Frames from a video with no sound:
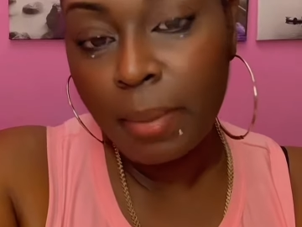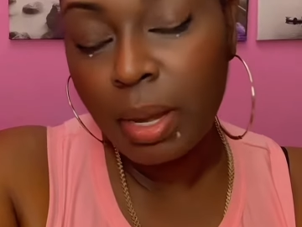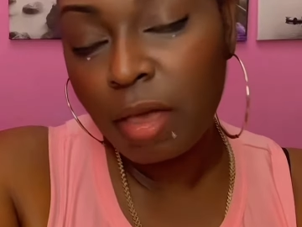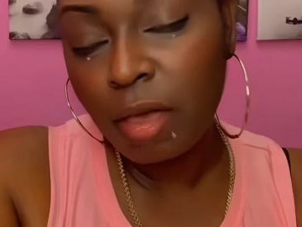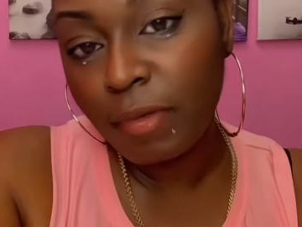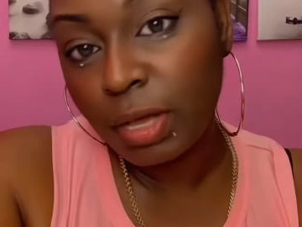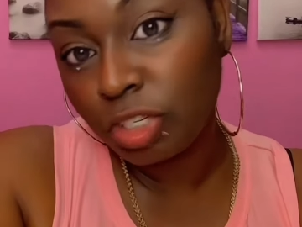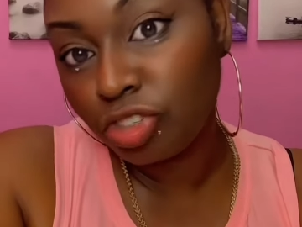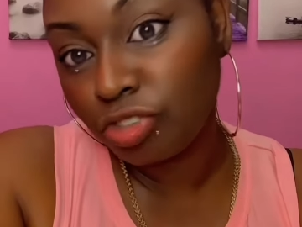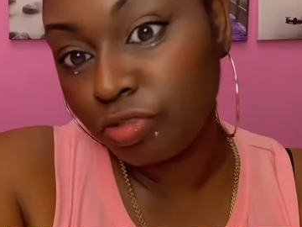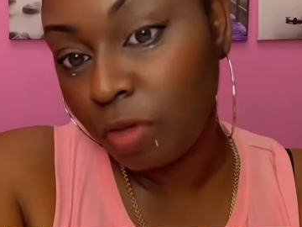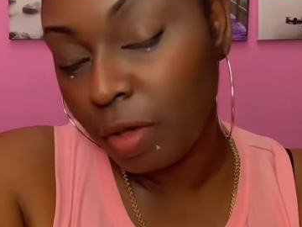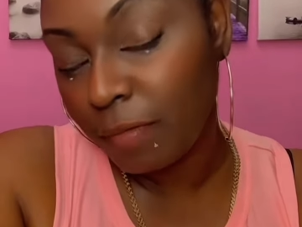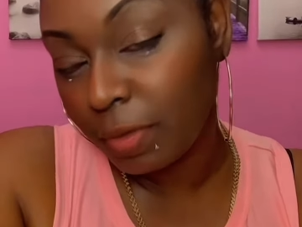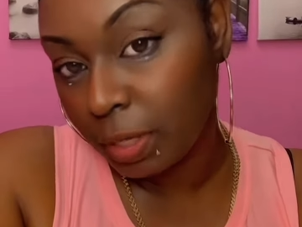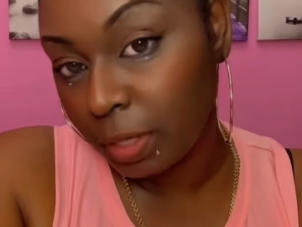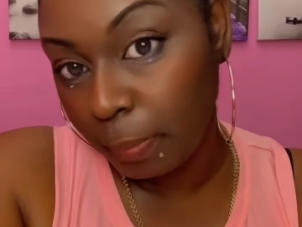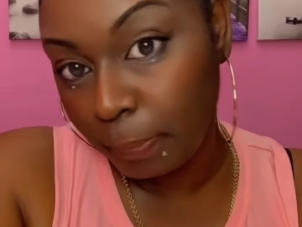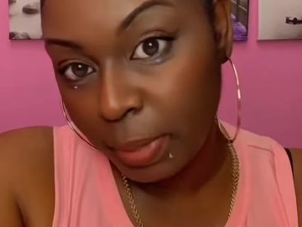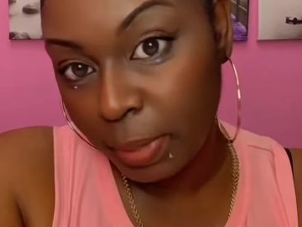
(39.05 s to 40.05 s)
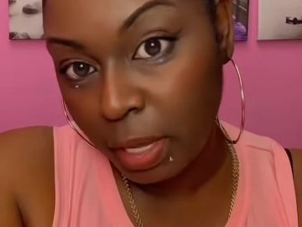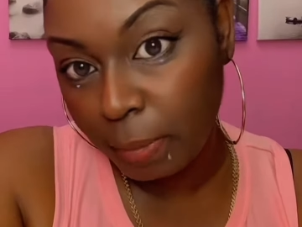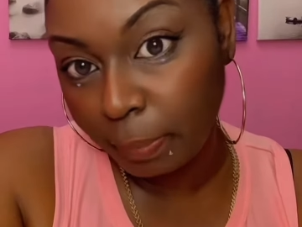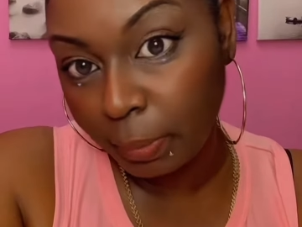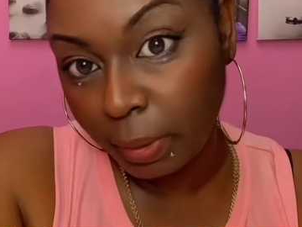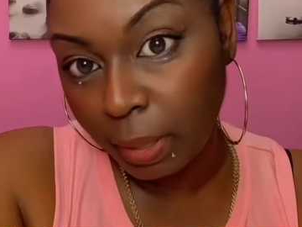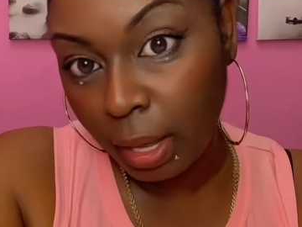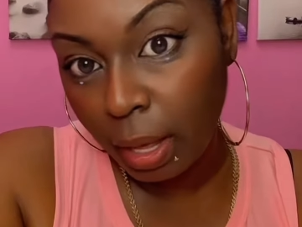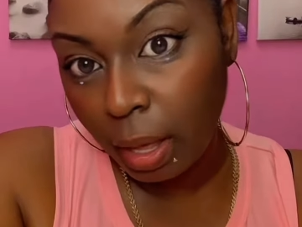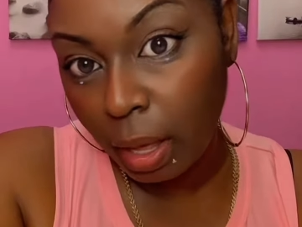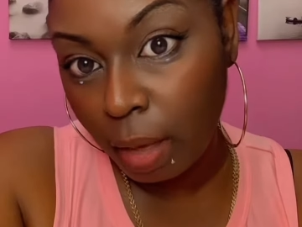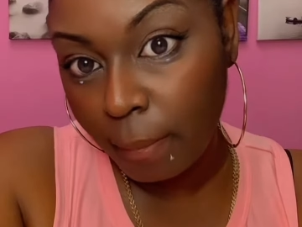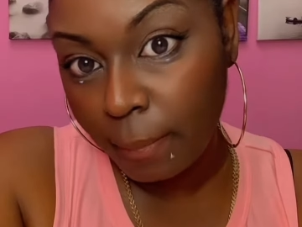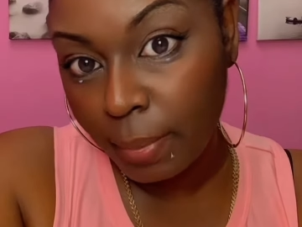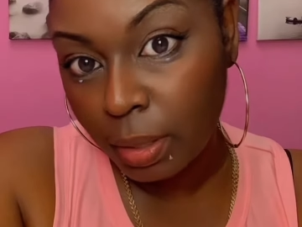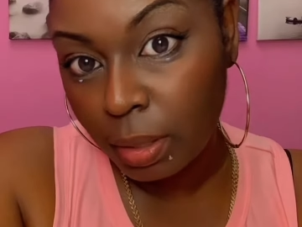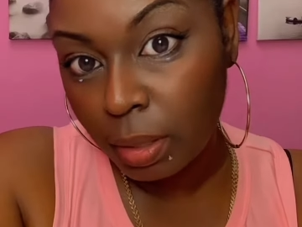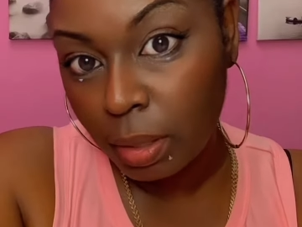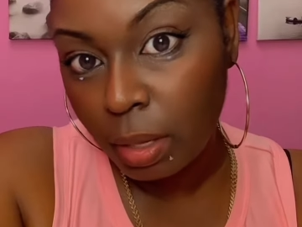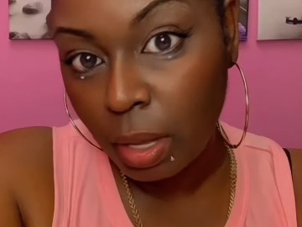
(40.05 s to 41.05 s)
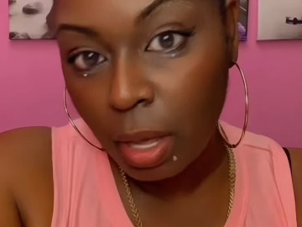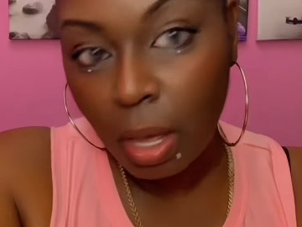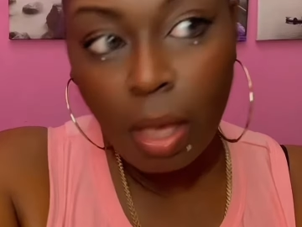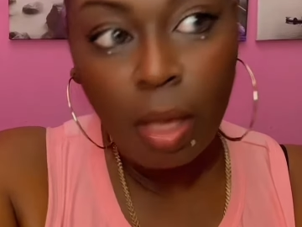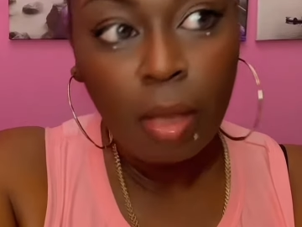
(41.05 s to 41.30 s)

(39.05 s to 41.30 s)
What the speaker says: Me never trouble the people them.